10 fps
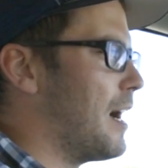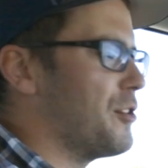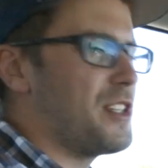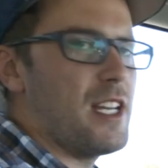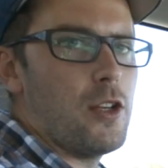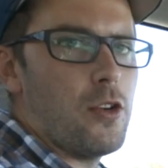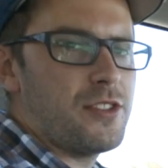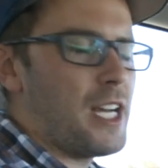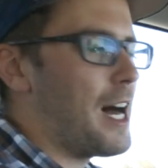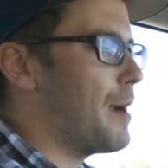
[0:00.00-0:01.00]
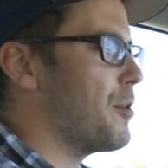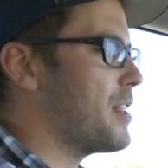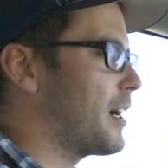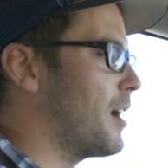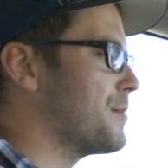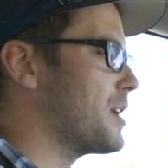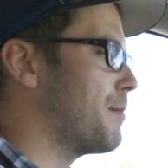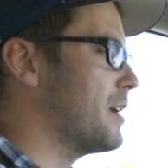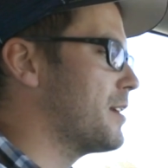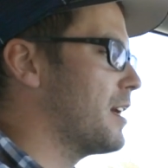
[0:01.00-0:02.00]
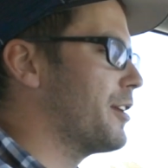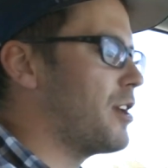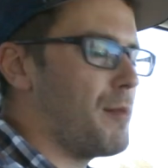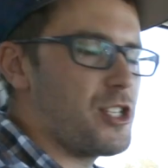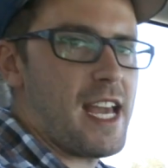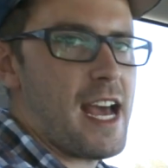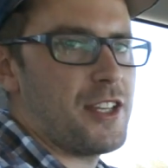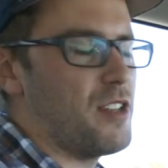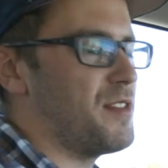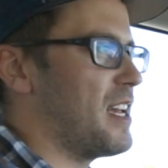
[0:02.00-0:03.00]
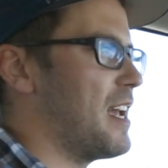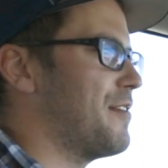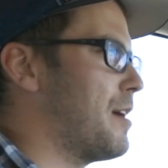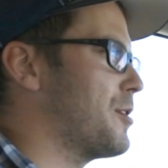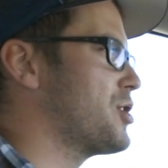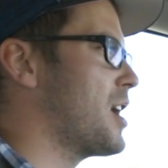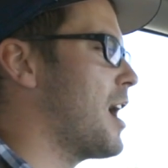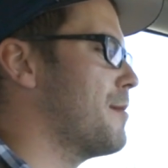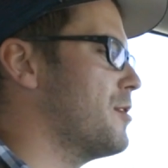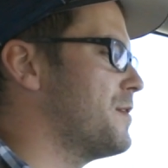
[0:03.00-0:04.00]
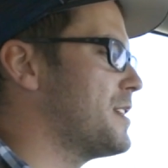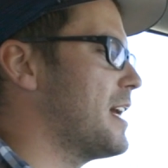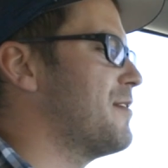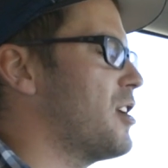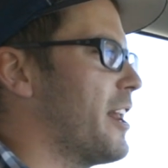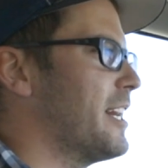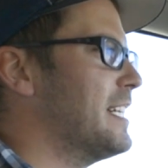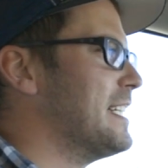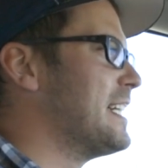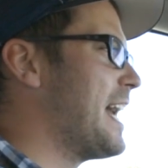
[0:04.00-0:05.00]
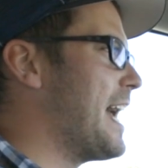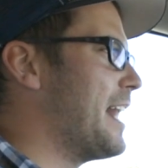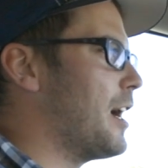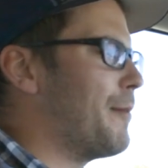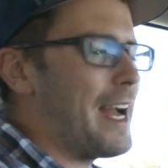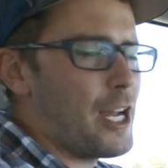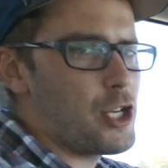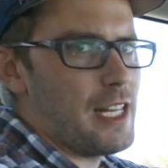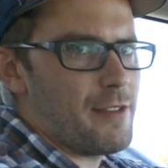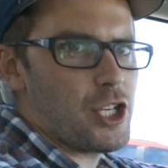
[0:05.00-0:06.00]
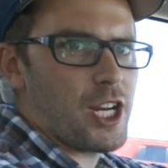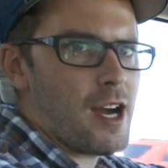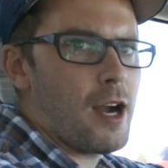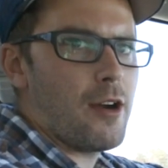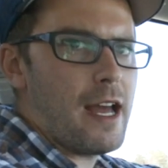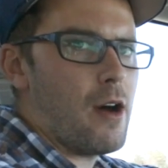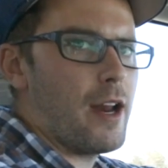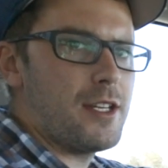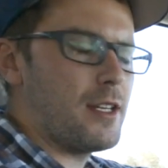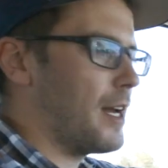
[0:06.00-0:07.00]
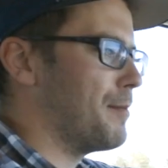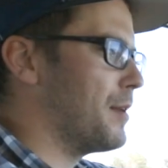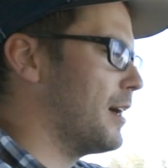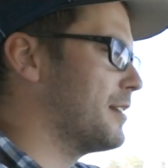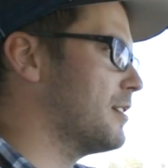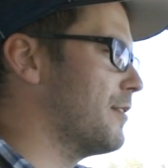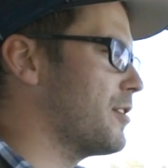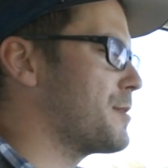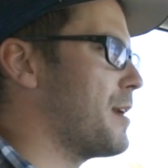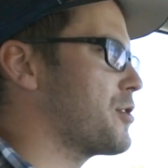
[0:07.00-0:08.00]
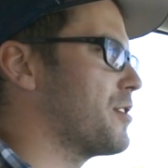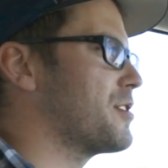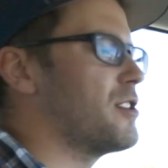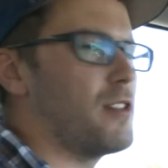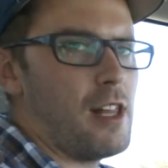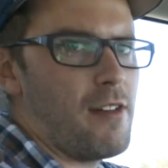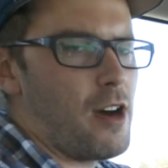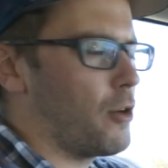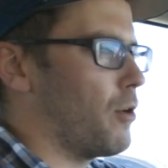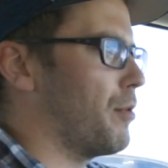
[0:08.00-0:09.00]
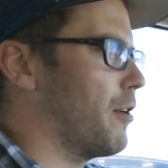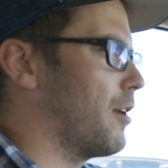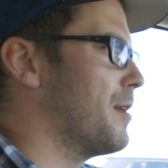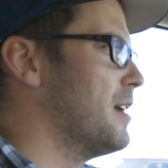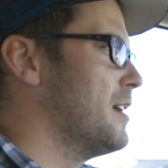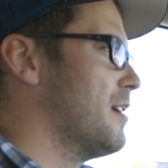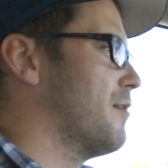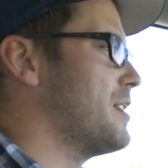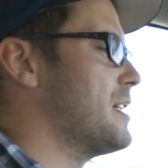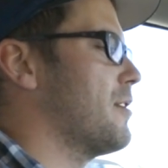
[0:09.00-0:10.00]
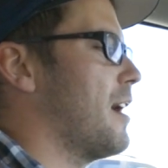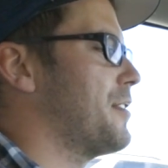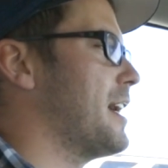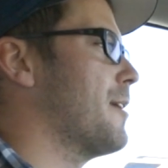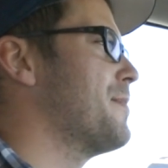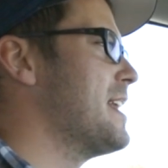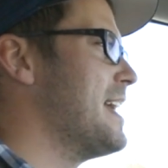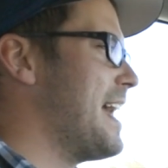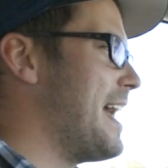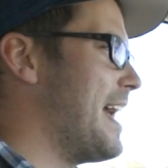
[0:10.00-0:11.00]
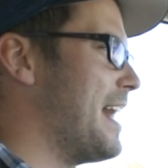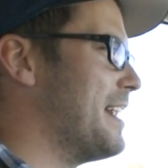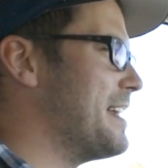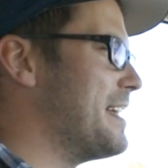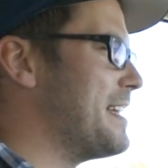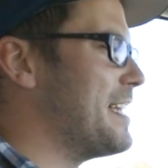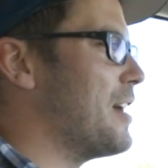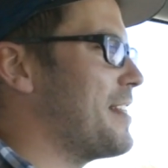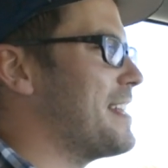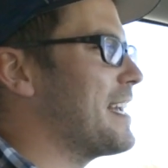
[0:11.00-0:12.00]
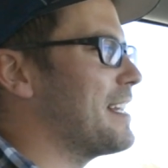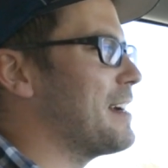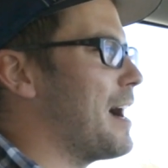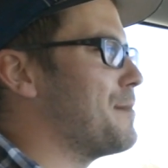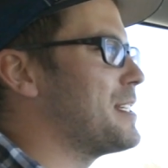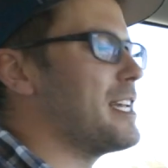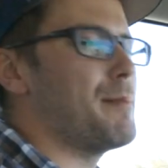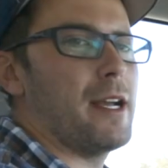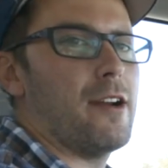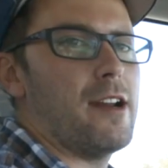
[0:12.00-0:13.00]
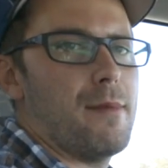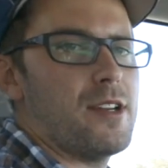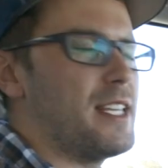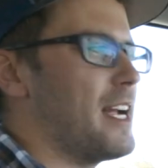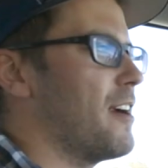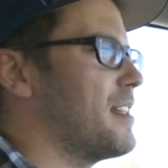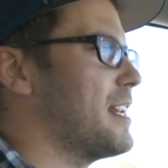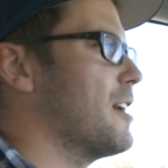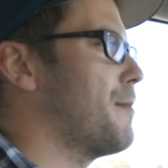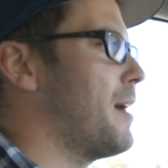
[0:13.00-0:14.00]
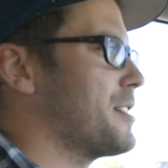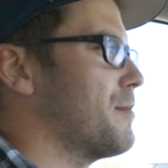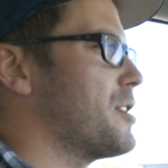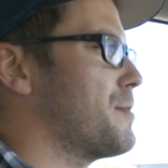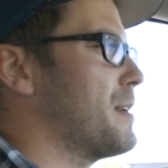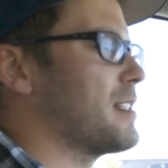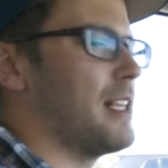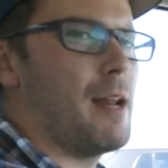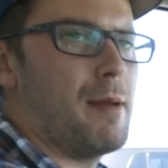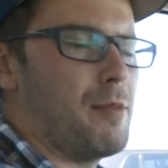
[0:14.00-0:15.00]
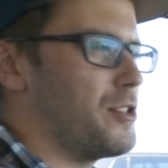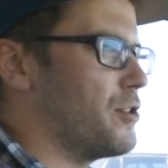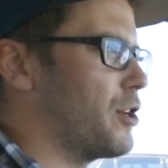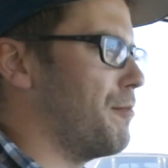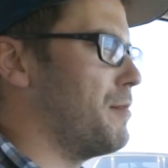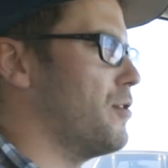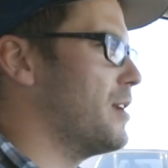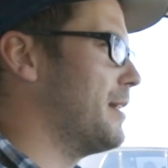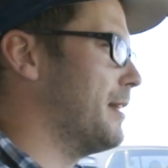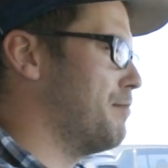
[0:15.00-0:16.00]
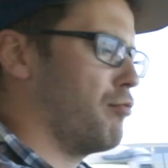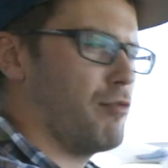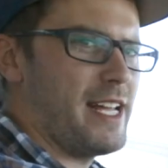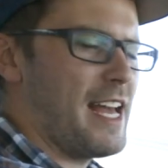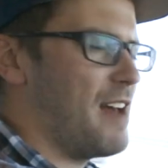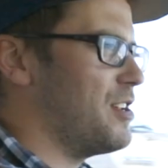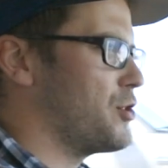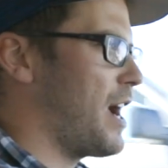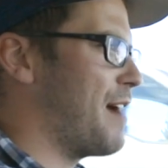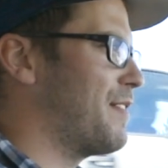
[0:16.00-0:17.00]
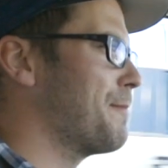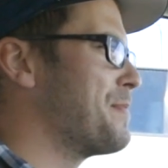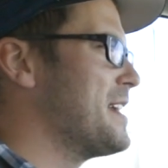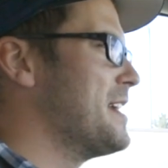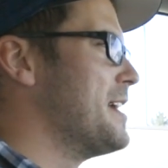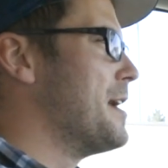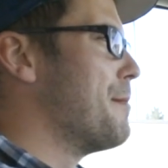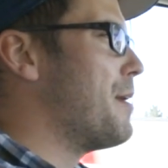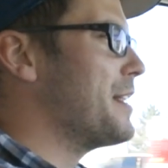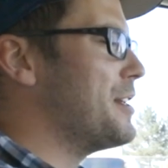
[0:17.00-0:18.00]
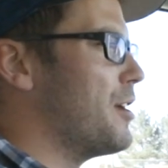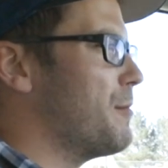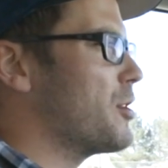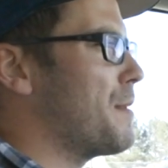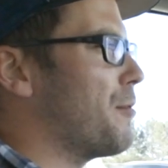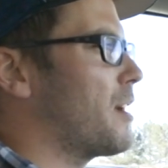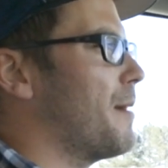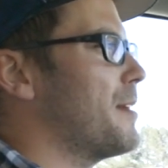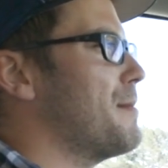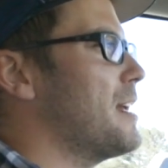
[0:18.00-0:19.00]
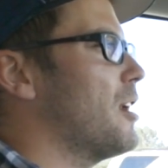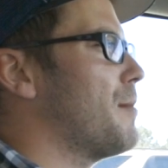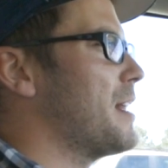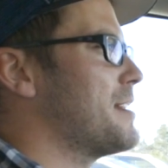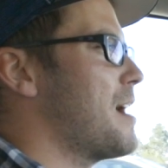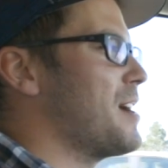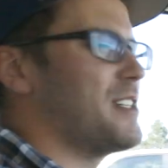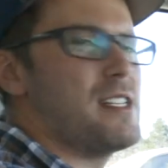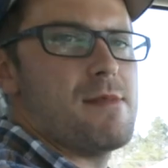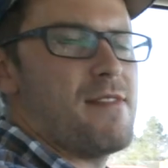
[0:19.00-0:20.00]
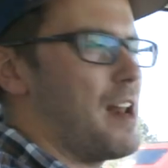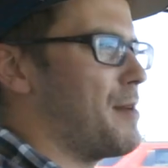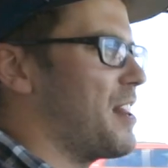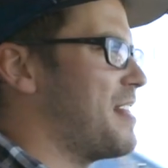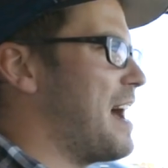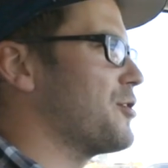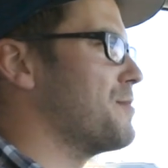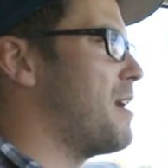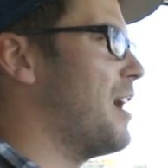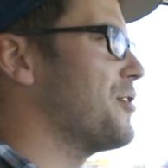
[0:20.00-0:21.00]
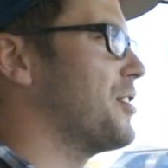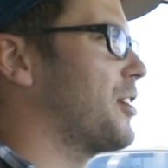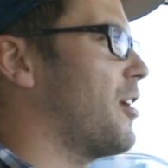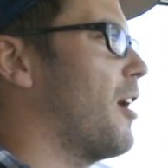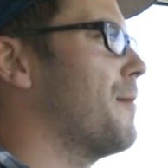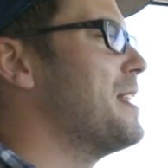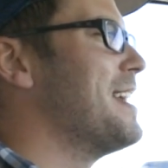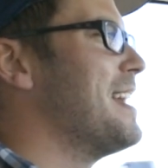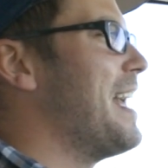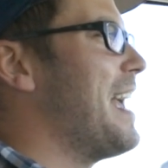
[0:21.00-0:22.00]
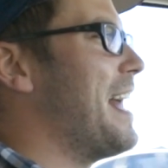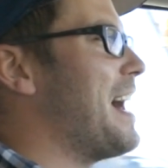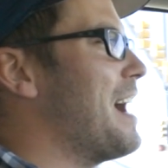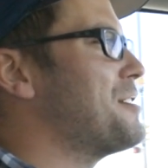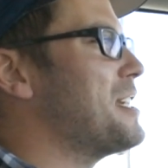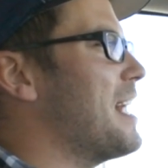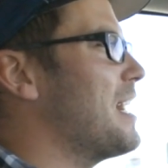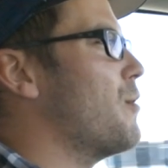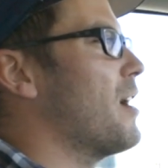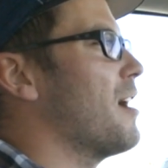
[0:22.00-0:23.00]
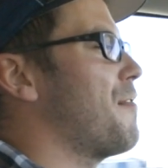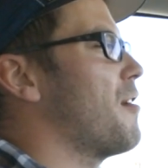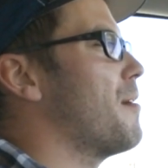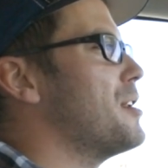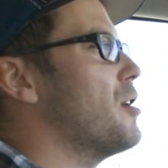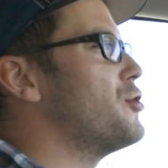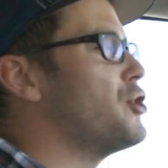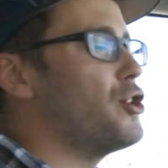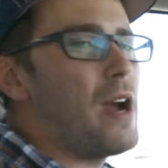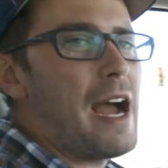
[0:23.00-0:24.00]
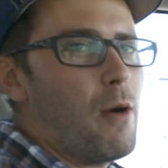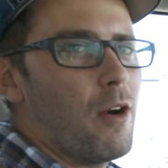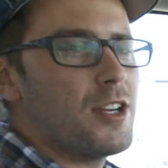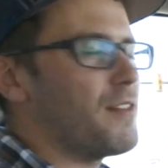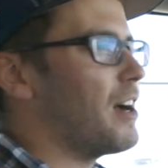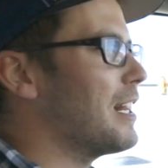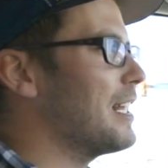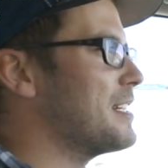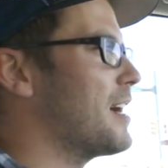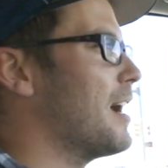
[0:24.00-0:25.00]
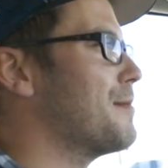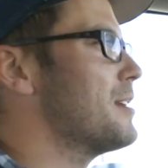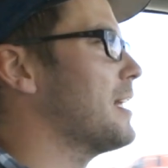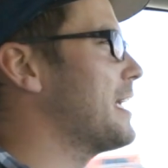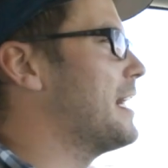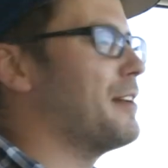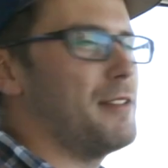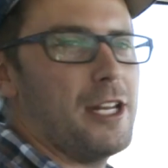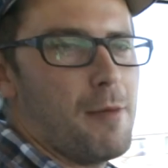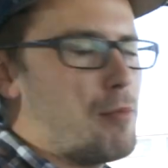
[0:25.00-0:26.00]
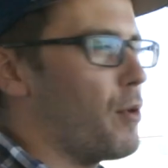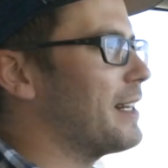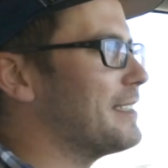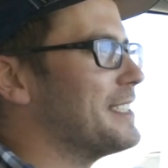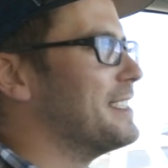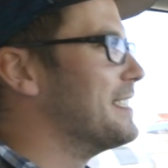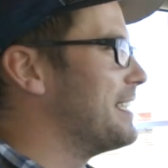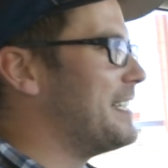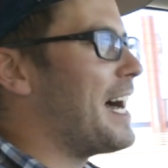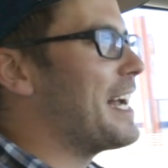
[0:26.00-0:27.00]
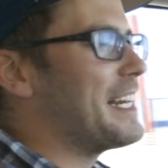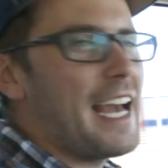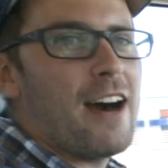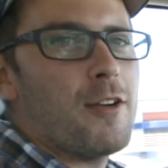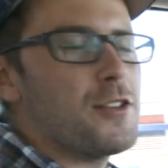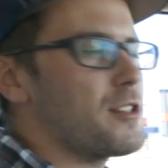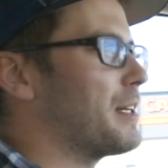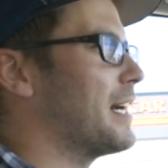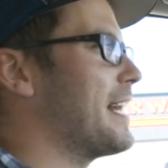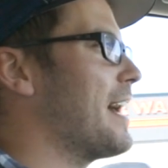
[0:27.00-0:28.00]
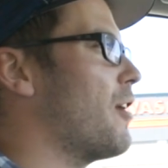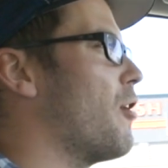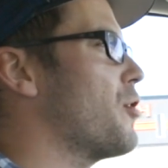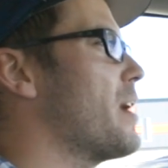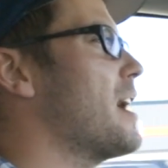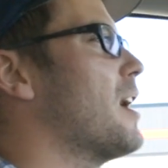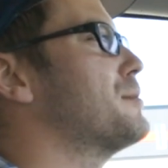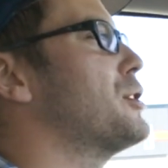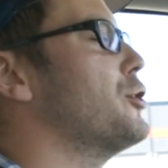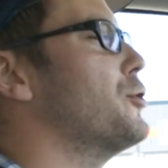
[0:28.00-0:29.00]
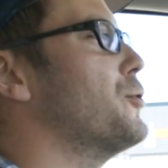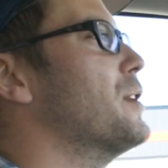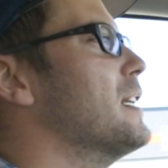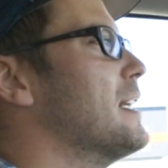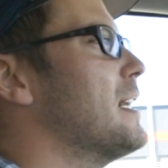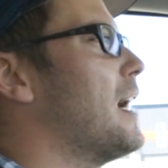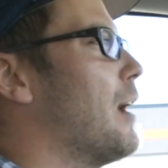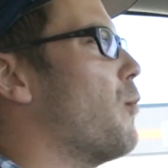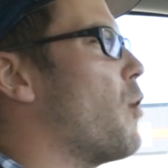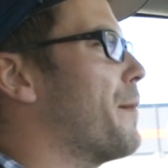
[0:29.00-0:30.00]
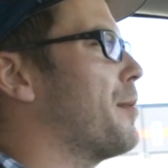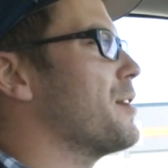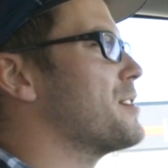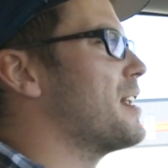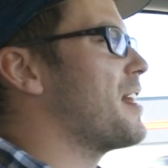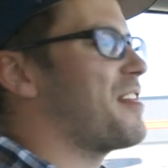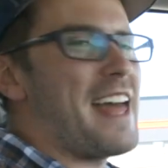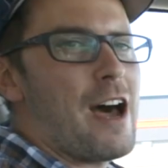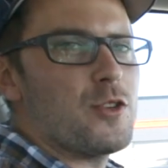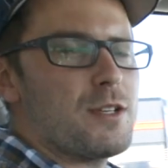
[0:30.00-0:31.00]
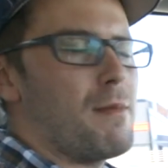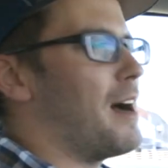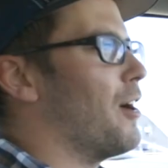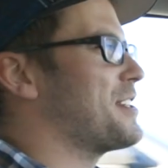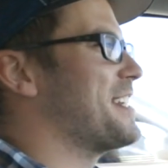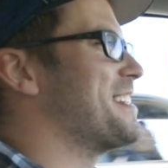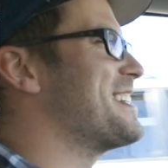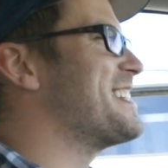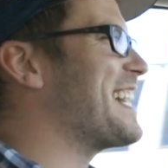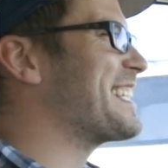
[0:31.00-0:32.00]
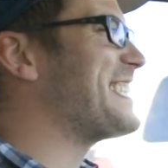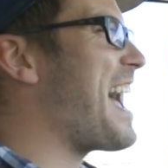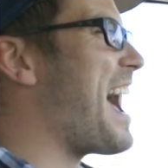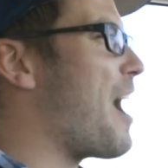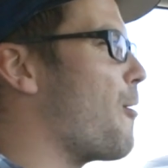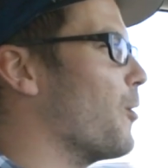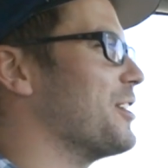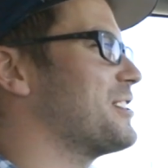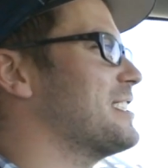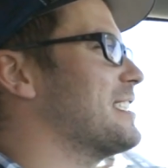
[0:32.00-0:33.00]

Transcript: You'll see a little timer that comes up here telling you how much gas you've saved, how much time you've saved on it. And I actually live in Chicago now, and I'm a delivery specialist and do the Love Encore program for a dealer out there. And I think I'm seeing bigger numbers there than here, possibly just because a lot of people do commute in pretty heavy traffic. But most people are coming to me, by the time I see them, they've had about 1,000 miles on the car. And I've seen anywhere from, 2 hours of idling time to 0.9 gallons or something like that, all the way up to one person in 1,000 miles had 6 hours.